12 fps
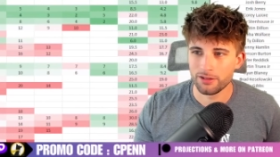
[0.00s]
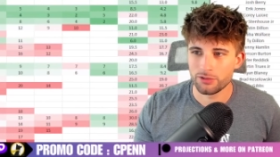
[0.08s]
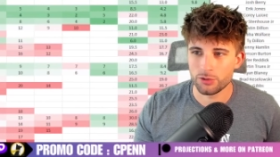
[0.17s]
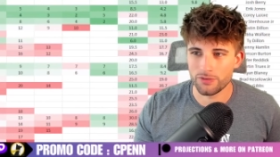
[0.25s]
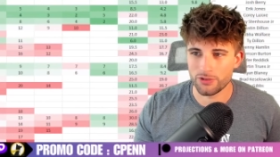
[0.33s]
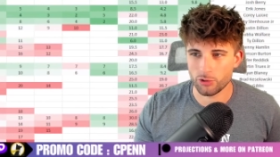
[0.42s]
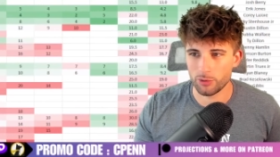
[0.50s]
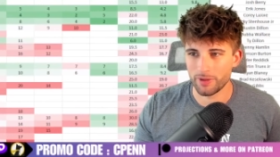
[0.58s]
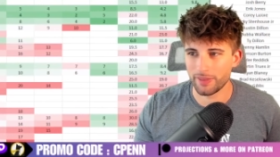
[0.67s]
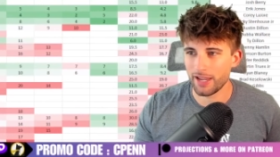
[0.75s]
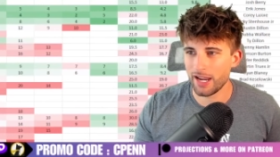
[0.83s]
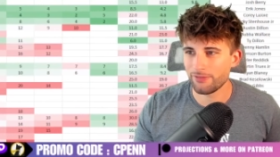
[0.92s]
Do this sort of by
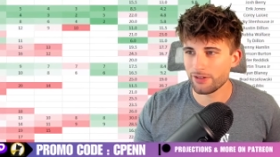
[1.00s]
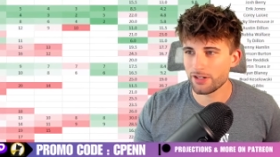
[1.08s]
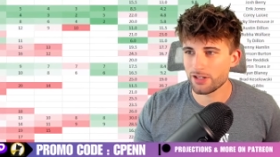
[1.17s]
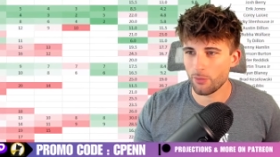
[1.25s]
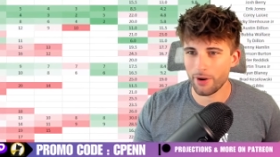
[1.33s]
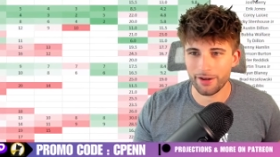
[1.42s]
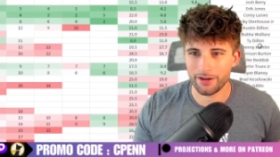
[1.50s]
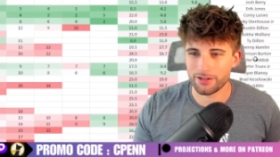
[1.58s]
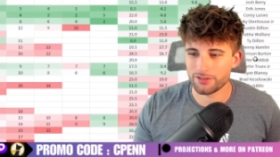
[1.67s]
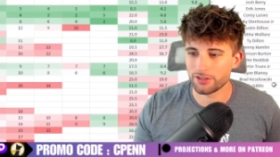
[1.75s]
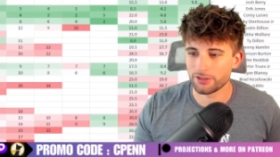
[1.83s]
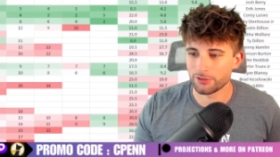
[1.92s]
the average. I weighted it a
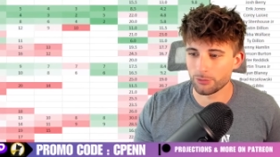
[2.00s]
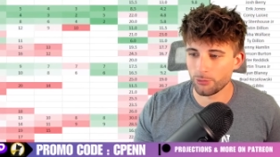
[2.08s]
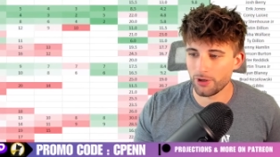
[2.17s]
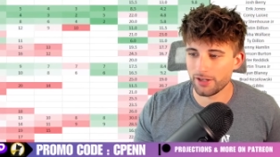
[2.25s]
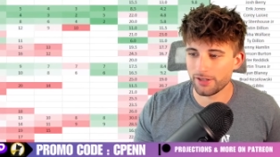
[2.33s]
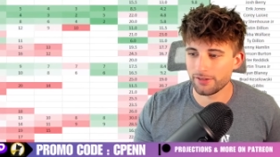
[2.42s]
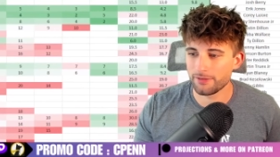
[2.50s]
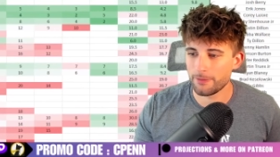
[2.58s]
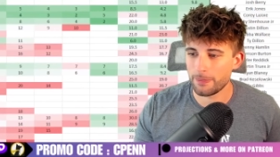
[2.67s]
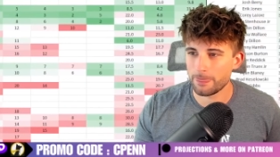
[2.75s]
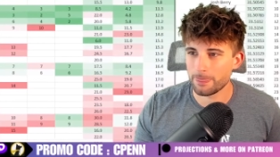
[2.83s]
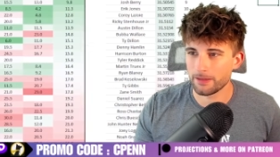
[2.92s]
certain way.
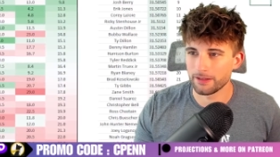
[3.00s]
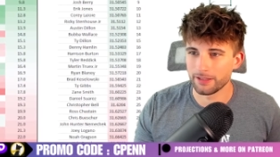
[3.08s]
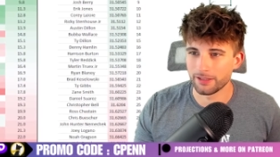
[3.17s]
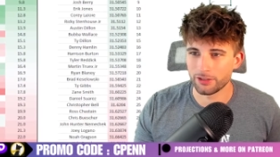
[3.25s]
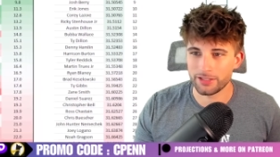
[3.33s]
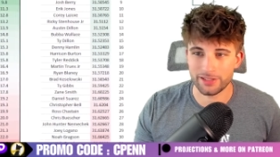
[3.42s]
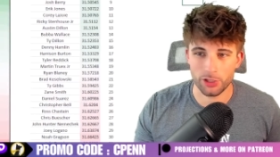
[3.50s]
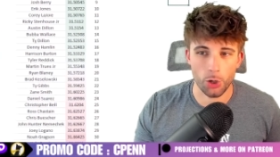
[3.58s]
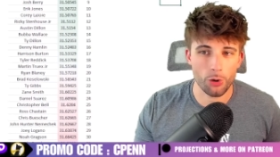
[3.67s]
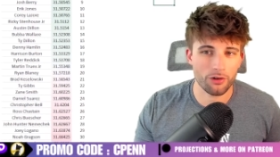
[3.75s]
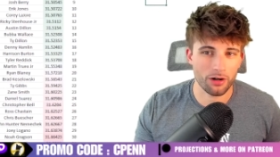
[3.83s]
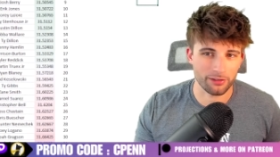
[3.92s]
And looking at the
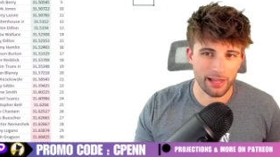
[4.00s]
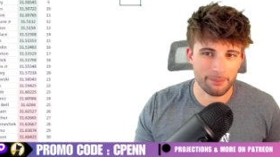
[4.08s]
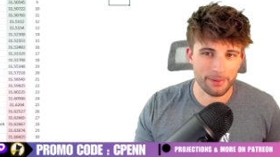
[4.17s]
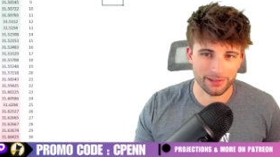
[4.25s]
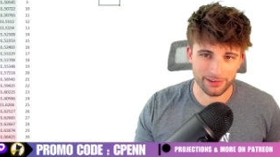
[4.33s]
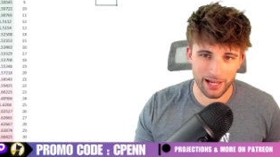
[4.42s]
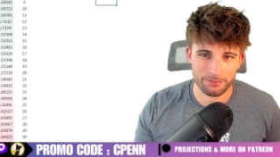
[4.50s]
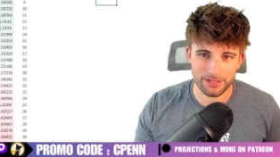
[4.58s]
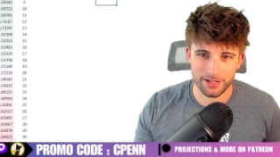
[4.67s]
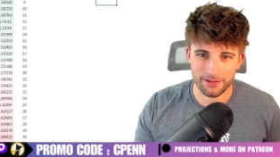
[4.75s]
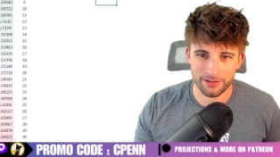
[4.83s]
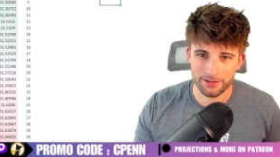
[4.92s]
overall lap by lap
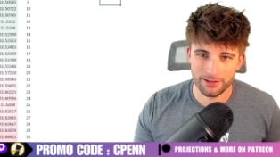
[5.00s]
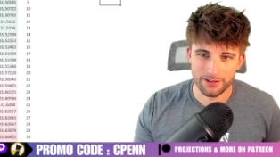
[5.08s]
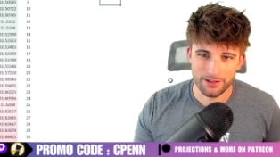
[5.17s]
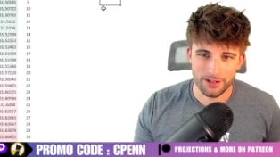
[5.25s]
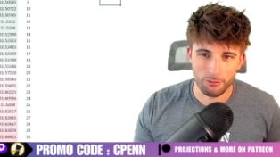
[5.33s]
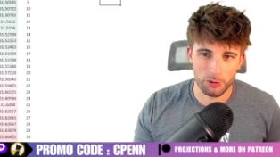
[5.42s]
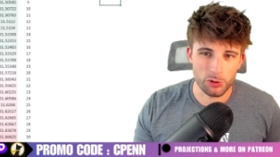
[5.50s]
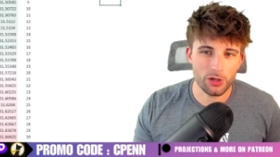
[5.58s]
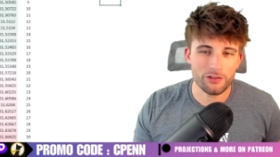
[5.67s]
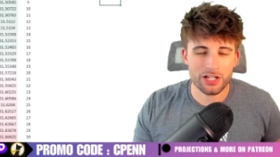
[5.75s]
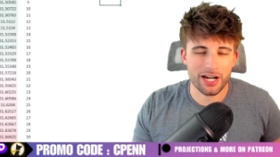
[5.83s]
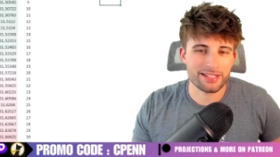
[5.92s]
data, we do have
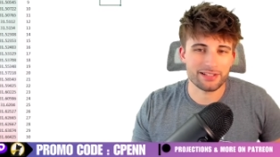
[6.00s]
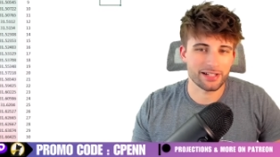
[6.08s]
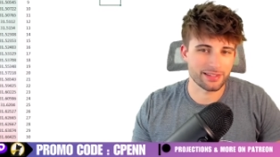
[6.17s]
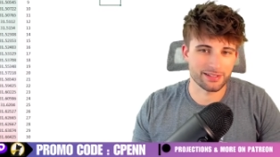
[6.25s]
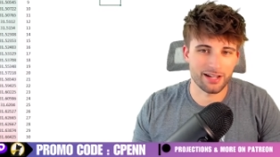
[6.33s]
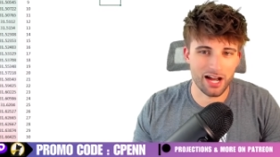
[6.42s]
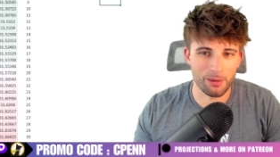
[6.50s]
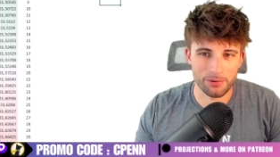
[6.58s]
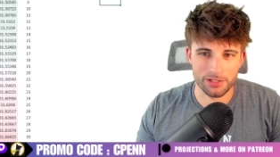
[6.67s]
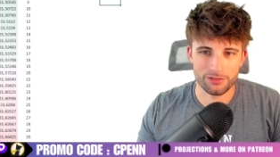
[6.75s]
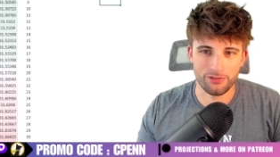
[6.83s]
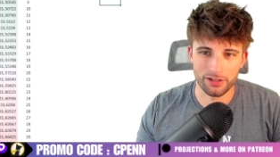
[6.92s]
Chase Elliott at the top, which
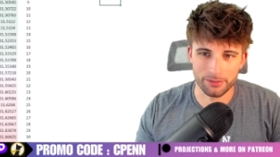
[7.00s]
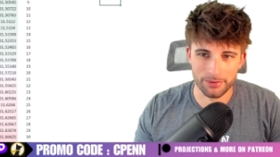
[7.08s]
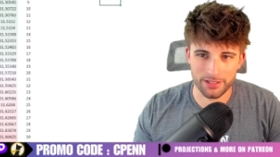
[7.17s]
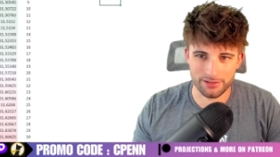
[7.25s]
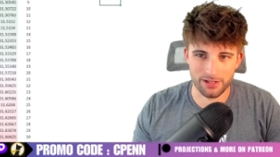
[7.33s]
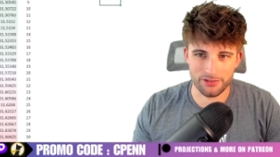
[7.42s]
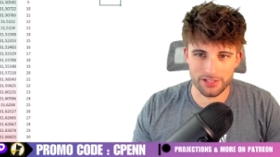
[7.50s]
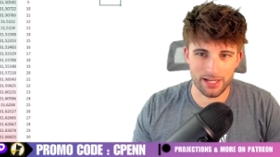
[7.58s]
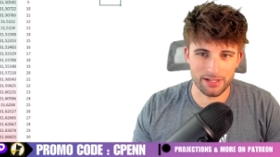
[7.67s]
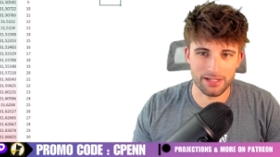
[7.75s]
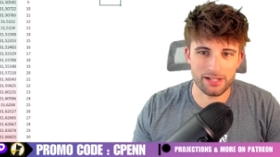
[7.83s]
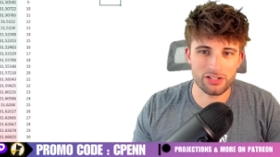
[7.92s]
is funny because obviously he had
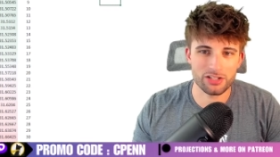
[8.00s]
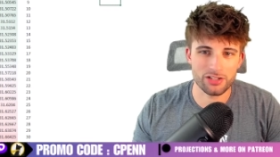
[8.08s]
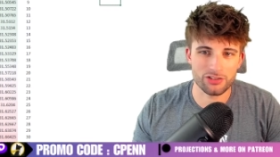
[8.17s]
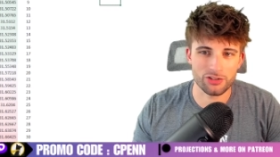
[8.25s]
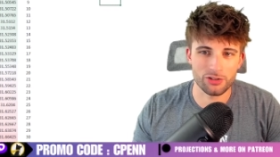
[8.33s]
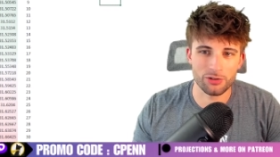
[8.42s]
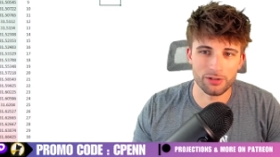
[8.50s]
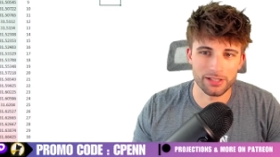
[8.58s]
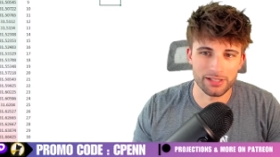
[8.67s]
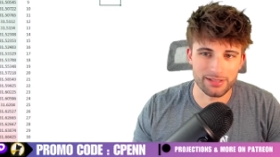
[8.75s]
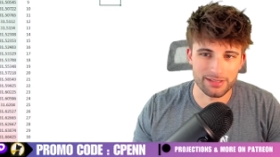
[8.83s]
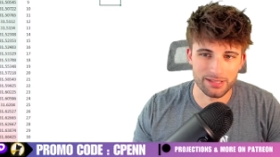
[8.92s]
an engine issue and
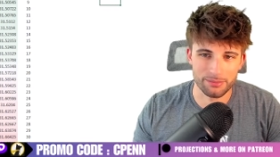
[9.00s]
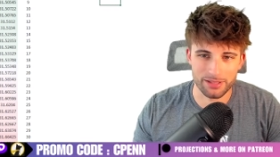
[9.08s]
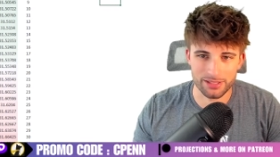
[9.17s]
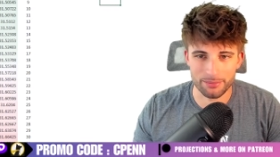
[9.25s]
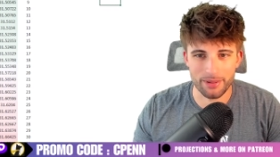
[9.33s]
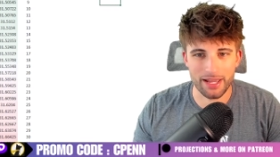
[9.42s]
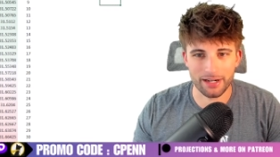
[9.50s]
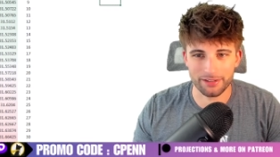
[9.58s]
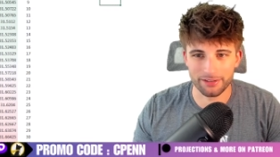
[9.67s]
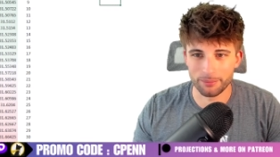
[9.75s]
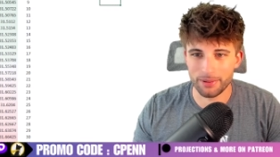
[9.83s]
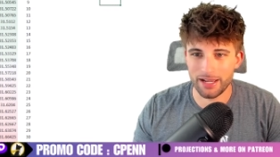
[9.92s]
he's going to be in the back of
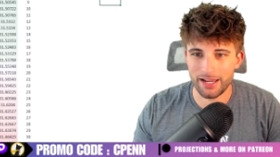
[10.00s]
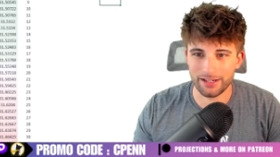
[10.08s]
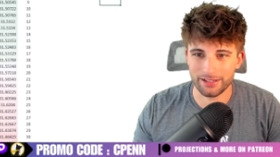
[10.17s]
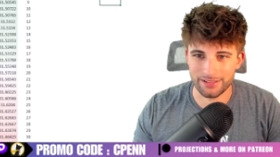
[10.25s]
the pack.